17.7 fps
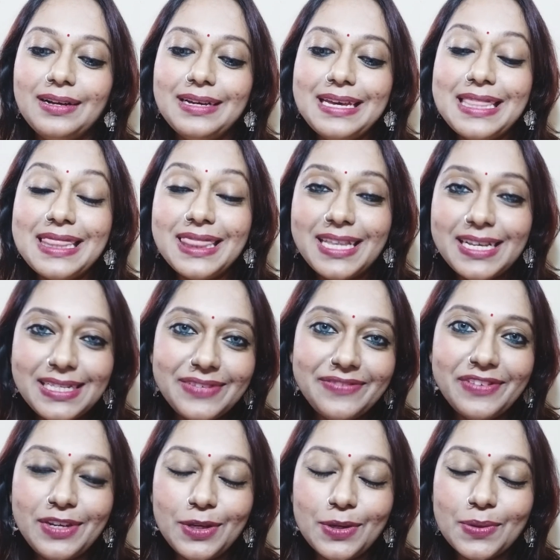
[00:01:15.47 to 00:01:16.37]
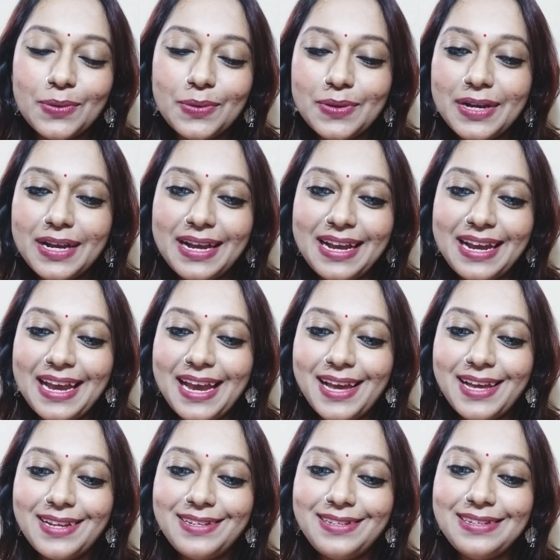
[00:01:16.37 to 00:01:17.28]
in this video,
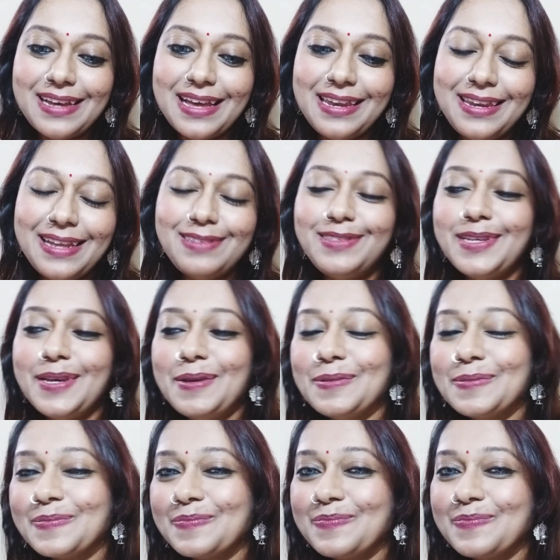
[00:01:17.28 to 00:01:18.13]
and let's see.